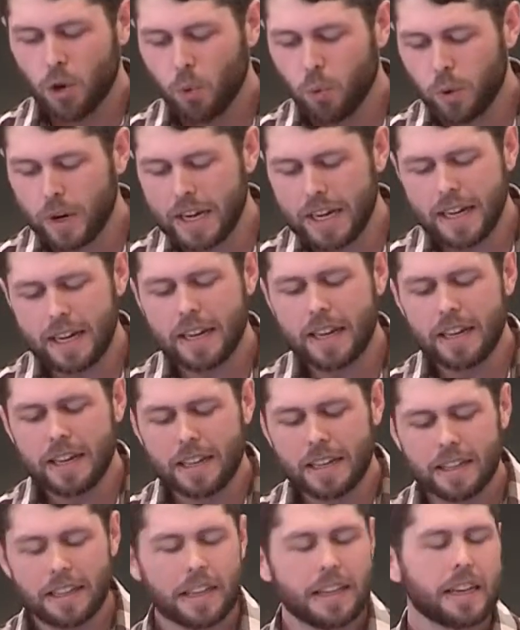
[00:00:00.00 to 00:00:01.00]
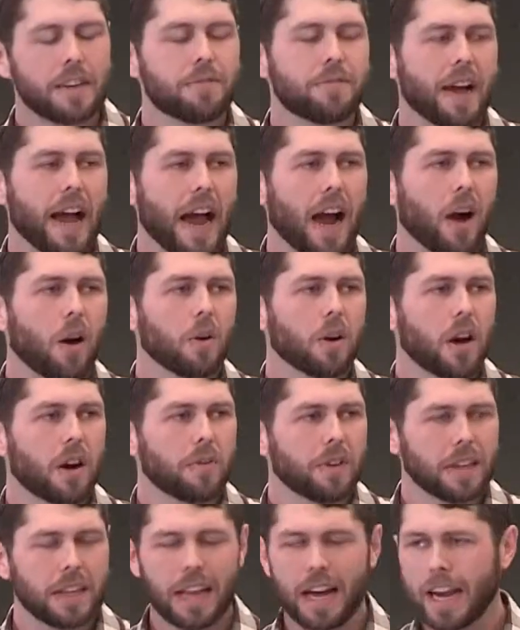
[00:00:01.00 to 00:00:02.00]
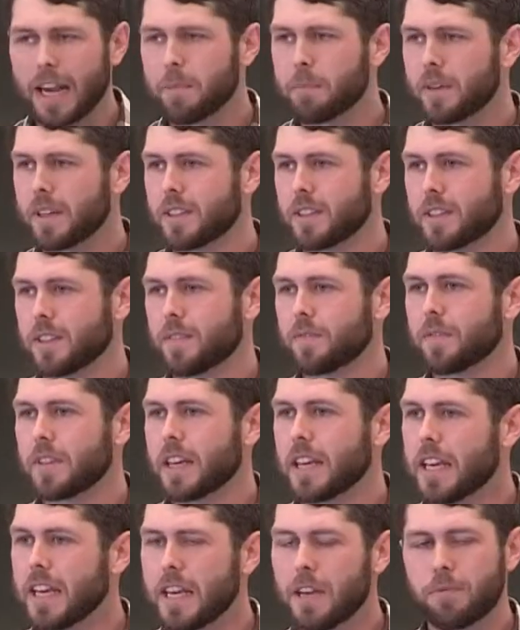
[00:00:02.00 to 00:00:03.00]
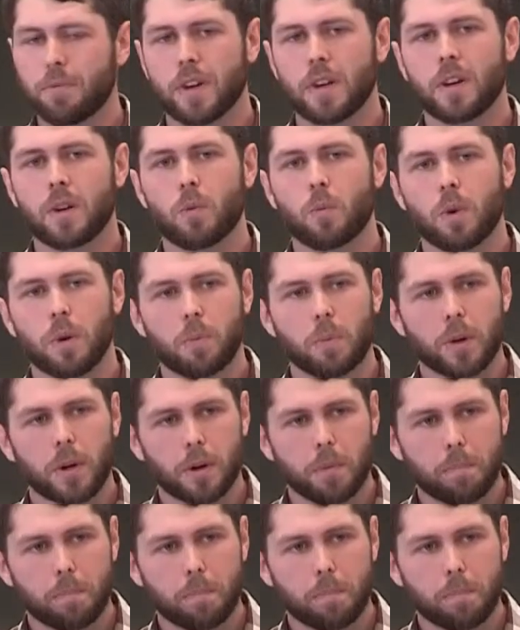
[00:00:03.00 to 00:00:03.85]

we live out of alignment, even when we